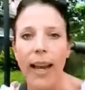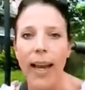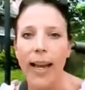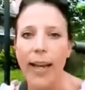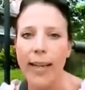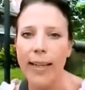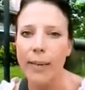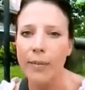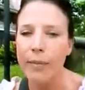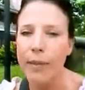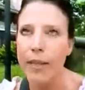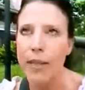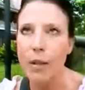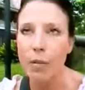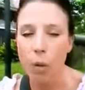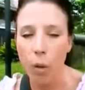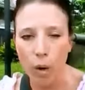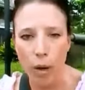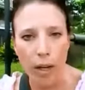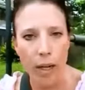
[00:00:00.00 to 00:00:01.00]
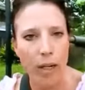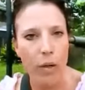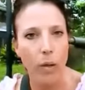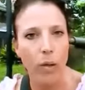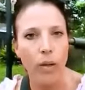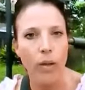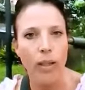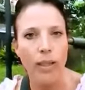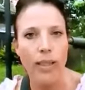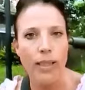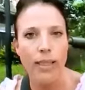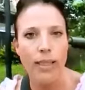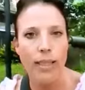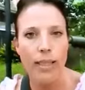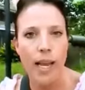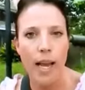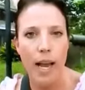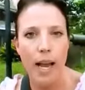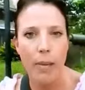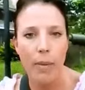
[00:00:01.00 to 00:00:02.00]
this morning, New
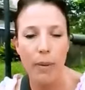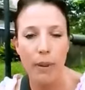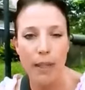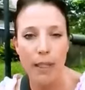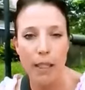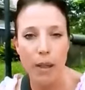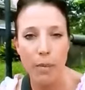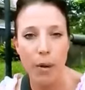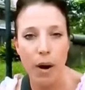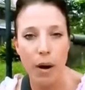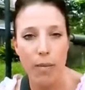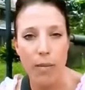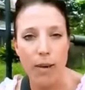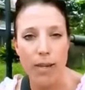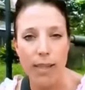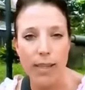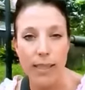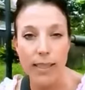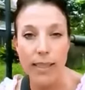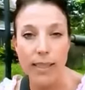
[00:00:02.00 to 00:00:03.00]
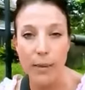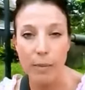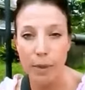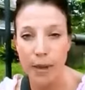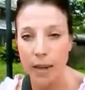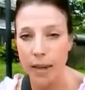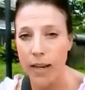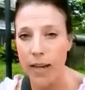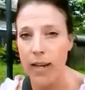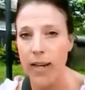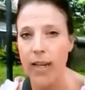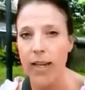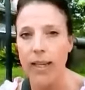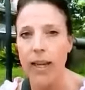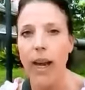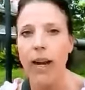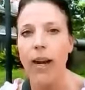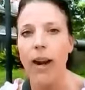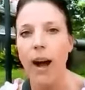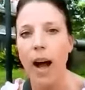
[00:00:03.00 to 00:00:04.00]
Orleans Police Department suspended
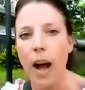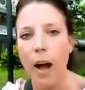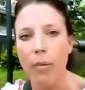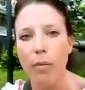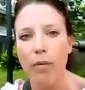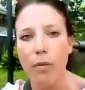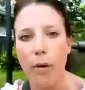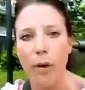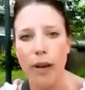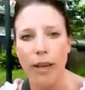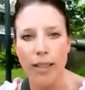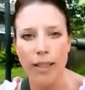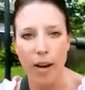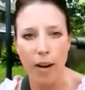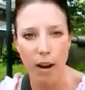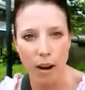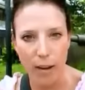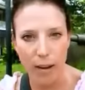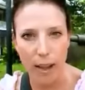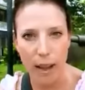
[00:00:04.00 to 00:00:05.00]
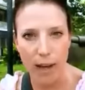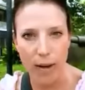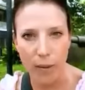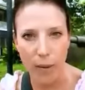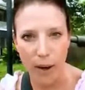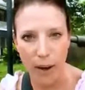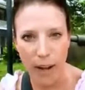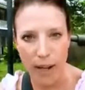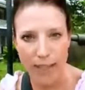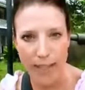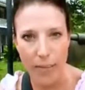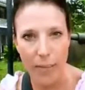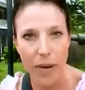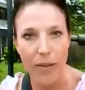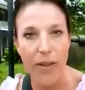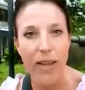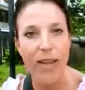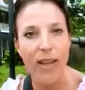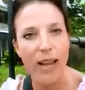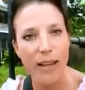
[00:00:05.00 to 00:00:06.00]
a cop for his online rant
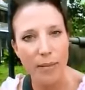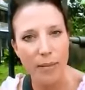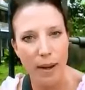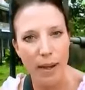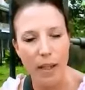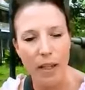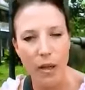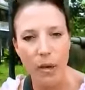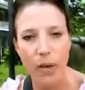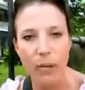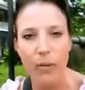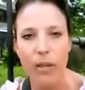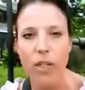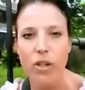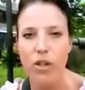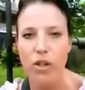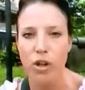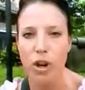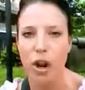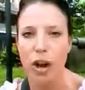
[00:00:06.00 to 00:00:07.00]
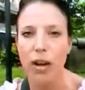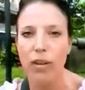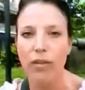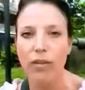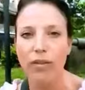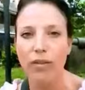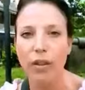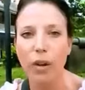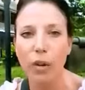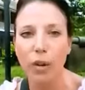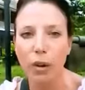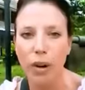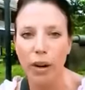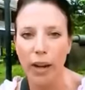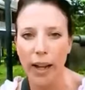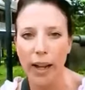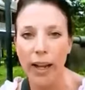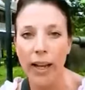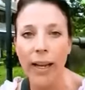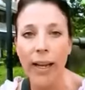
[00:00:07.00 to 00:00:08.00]
about the young man who had been shot in
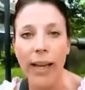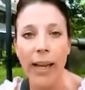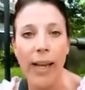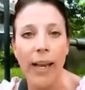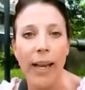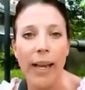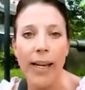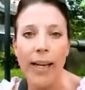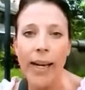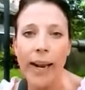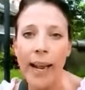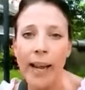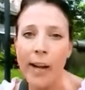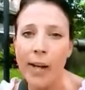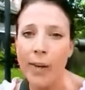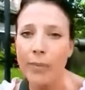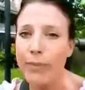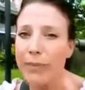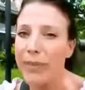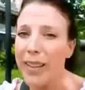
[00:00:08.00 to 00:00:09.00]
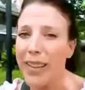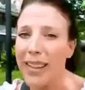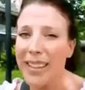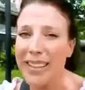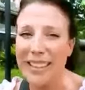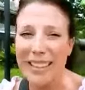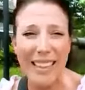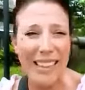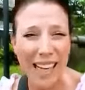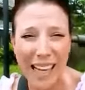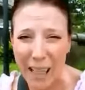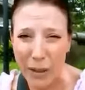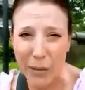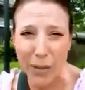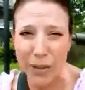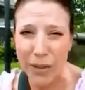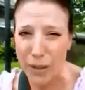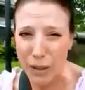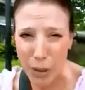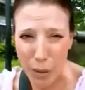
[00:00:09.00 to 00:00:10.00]
Florida. Now, the guy
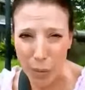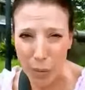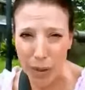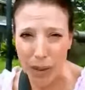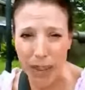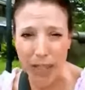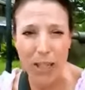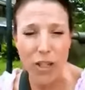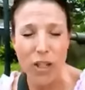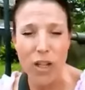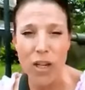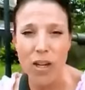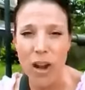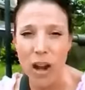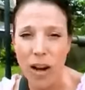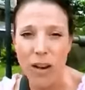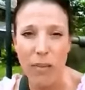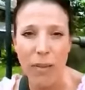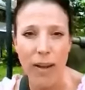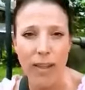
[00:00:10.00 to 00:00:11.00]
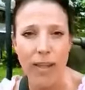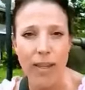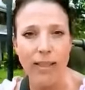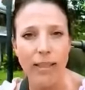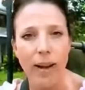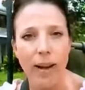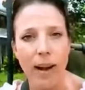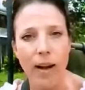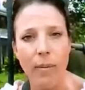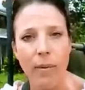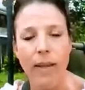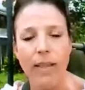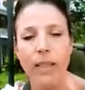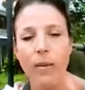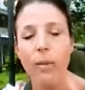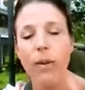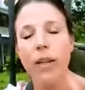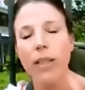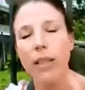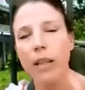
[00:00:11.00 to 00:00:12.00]
was stupid. He should not have made these comments,
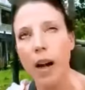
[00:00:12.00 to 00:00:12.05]
but his